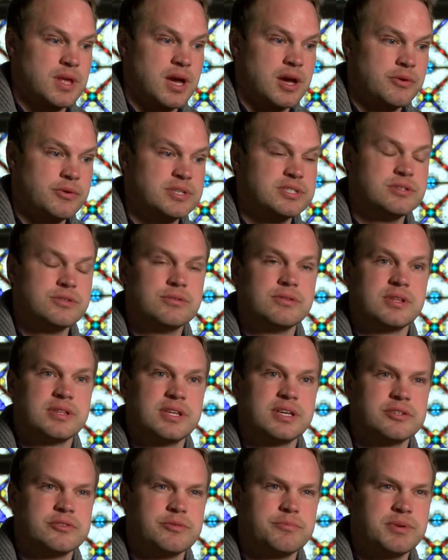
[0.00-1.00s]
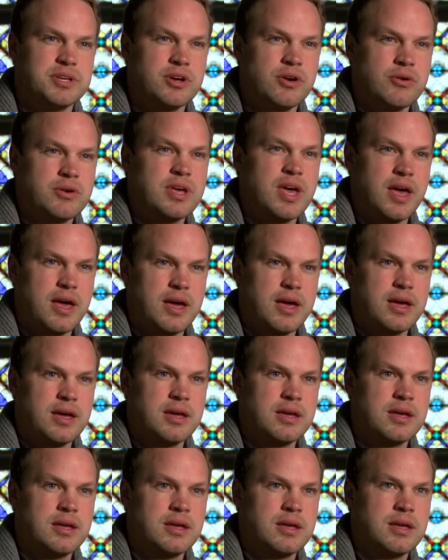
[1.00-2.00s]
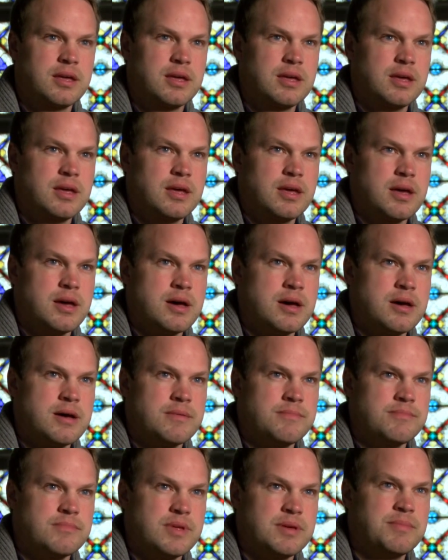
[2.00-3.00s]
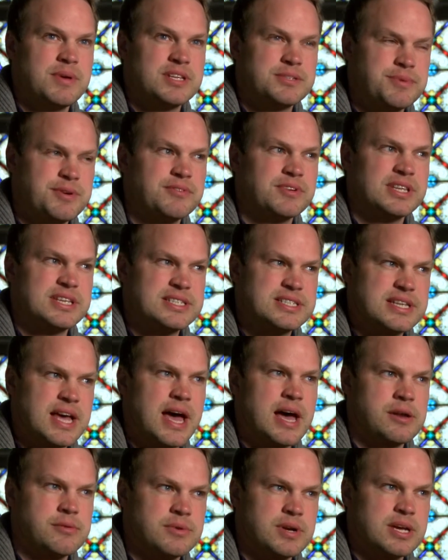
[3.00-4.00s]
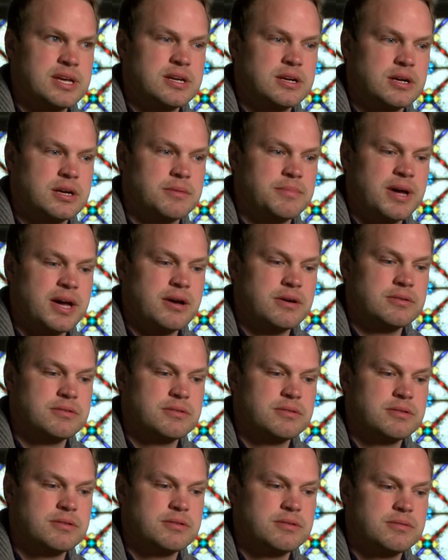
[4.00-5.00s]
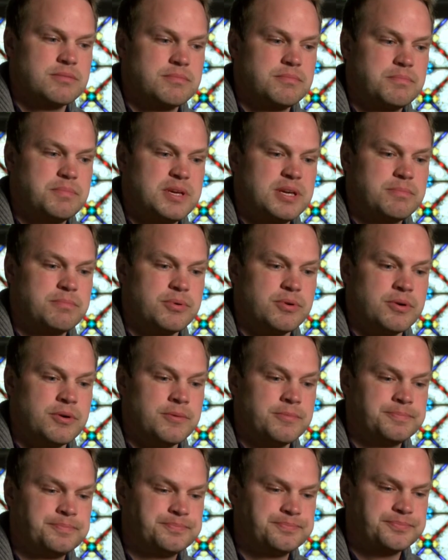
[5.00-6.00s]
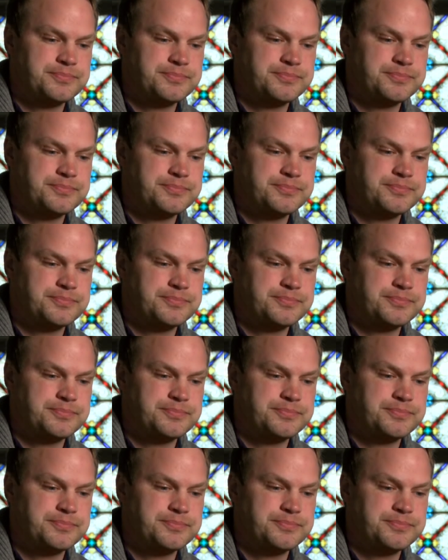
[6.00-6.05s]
I always knew that things would be okay. It makes me really sad when I hear about people